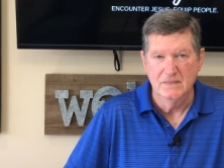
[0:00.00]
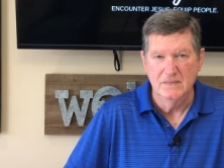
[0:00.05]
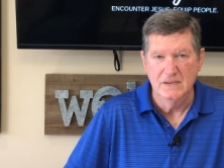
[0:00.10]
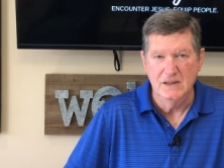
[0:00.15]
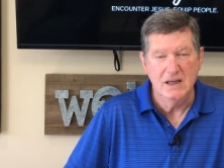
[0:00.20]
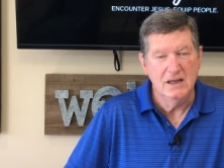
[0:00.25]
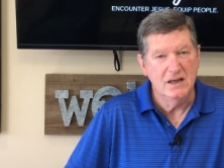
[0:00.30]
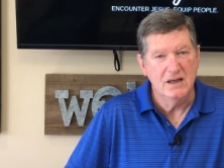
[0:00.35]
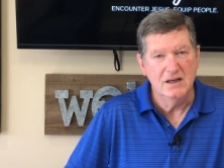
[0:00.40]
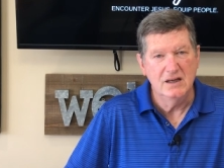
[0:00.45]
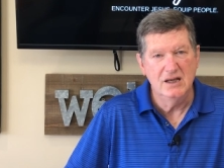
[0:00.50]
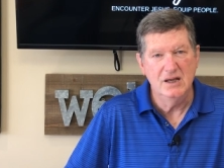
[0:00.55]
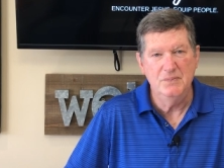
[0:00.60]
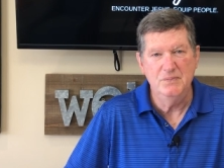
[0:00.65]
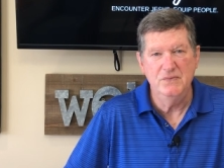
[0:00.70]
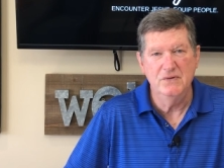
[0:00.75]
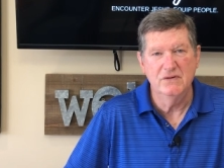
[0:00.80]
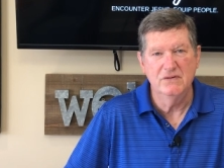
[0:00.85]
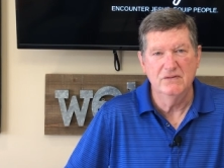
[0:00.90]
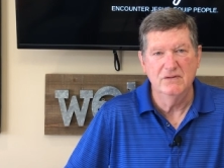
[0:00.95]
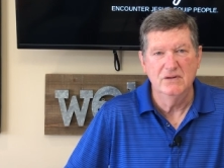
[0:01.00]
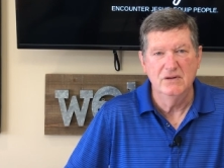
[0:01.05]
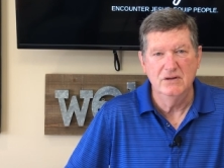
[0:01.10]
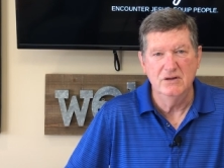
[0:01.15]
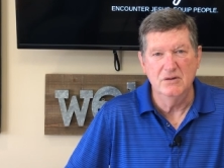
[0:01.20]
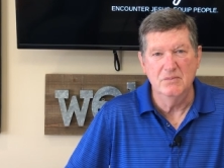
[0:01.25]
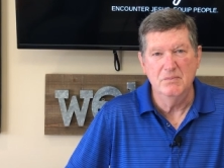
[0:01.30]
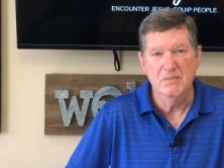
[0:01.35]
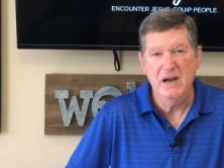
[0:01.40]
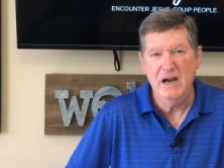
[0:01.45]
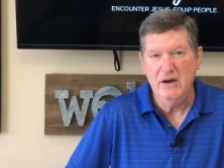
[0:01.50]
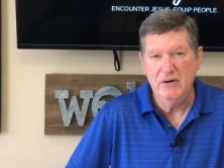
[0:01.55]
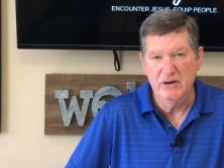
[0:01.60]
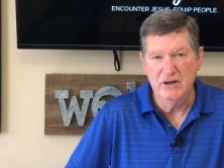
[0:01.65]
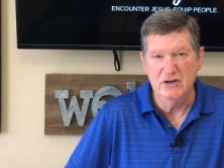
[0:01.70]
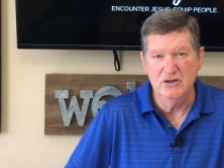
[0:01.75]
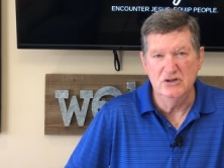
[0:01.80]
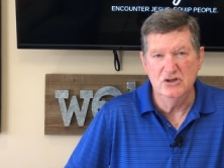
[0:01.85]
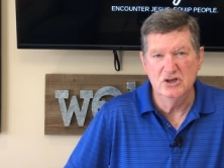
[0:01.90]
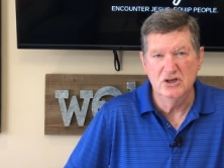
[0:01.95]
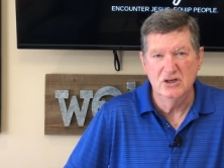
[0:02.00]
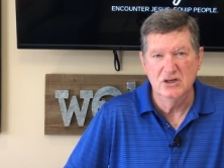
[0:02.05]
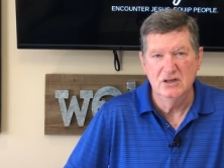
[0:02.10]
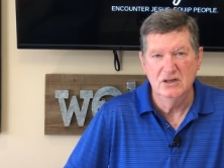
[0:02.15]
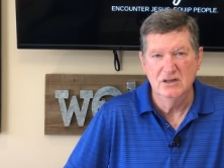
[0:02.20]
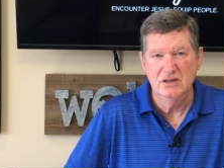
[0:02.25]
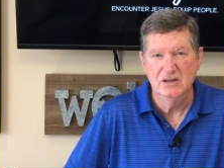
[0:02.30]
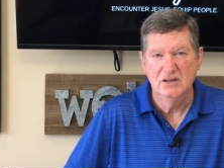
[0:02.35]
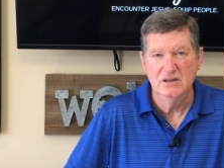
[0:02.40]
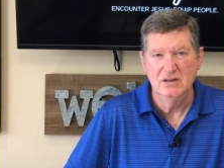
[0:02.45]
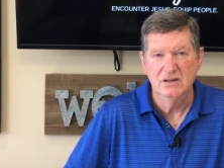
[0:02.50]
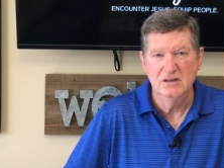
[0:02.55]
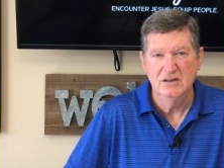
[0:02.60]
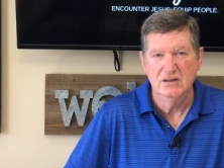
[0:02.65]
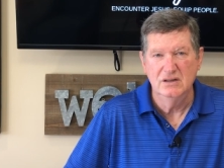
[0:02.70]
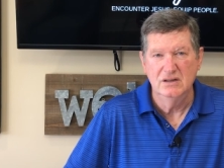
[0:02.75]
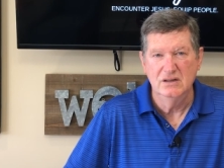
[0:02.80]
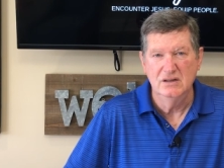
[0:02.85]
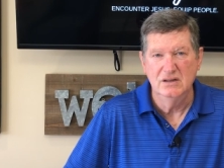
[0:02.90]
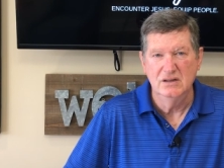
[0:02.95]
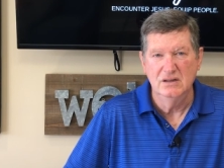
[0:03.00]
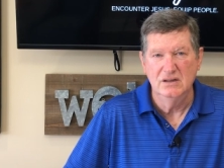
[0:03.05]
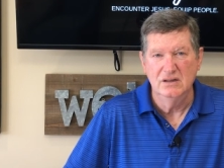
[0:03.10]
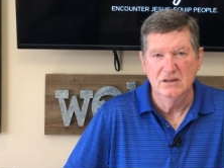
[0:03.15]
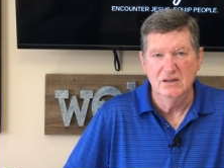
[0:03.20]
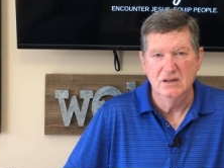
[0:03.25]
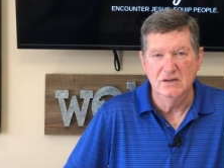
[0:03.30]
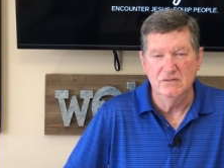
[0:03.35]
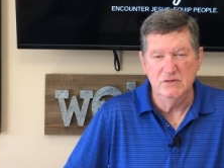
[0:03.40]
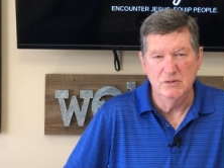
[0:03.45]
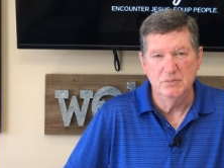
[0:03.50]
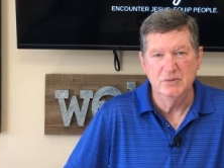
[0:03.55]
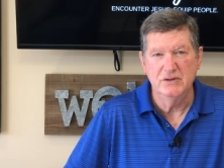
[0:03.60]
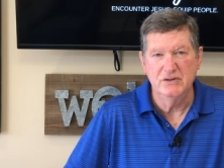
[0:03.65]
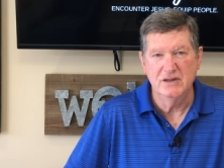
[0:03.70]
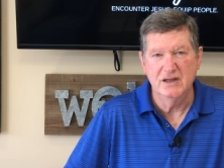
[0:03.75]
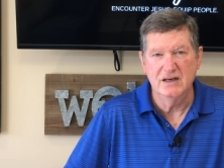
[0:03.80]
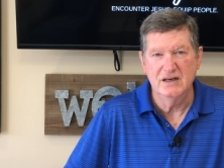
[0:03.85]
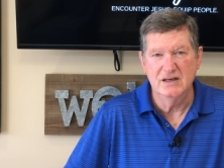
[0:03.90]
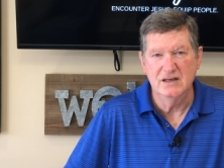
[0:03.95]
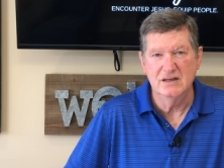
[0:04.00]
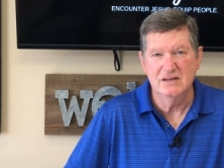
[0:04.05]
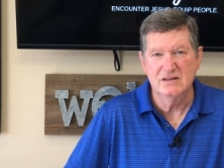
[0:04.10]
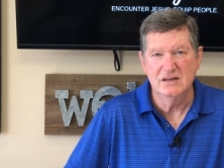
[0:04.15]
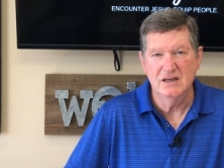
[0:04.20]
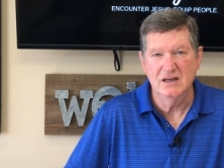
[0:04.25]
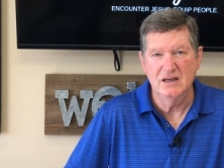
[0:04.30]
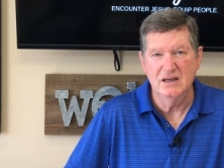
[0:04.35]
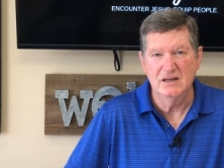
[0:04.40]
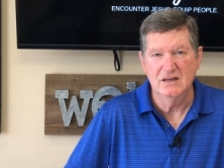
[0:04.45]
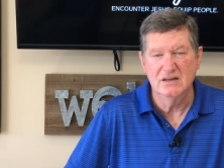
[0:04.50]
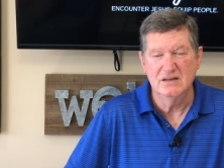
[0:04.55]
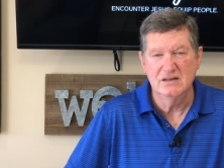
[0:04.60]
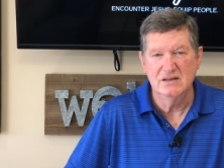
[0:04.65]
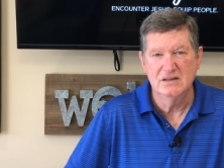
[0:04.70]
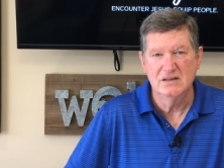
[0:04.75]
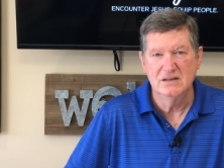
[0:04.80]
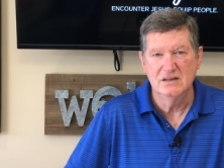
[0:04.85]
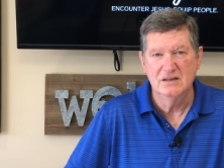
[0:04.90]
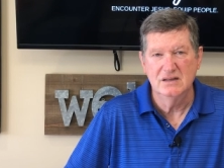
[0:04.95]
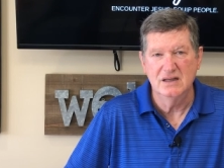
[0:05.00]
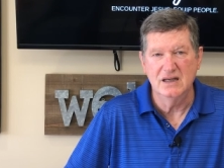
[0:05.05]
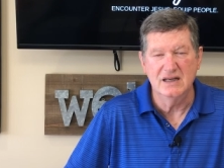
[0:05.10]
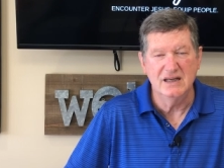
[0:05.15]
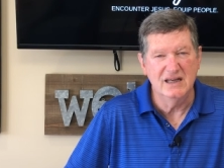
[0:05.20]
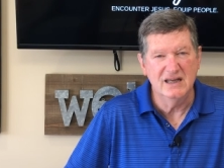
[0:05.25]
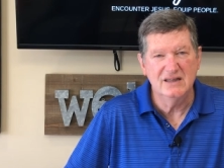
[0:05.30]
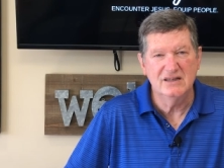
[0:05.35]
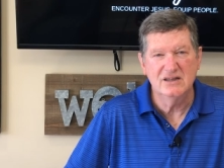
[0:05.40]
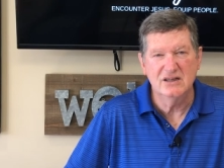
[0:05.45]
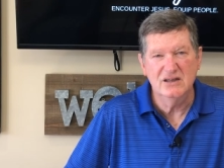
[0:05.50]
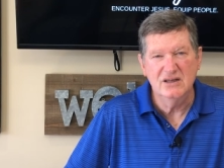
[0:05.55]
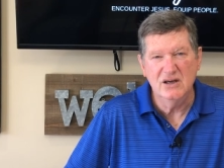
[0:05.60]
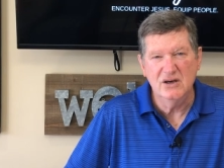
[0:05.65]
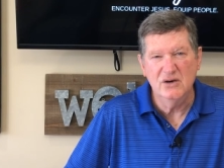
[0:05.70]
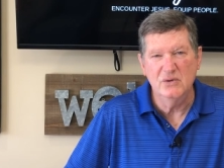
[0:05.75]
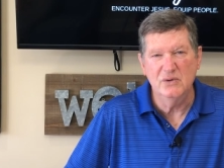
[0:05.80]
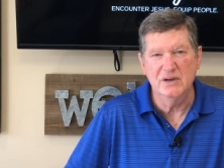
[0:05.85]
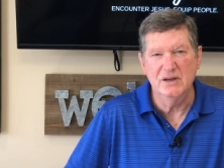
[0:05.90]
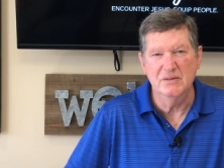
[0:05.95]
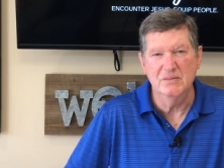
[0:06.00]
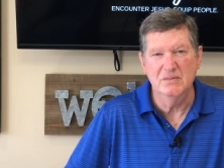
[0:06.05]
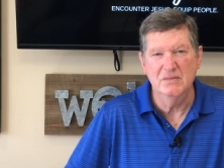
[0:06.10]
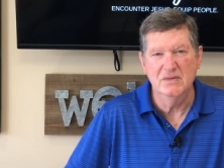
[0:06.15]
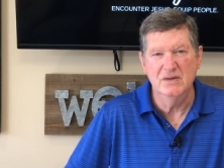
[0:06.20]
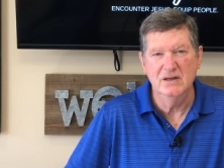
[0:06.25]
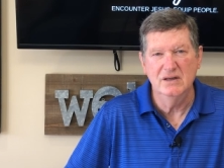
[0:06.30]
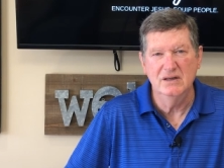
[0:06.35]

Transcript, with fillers: He can keep your, your marriage if you put that in His hands and get to know Him.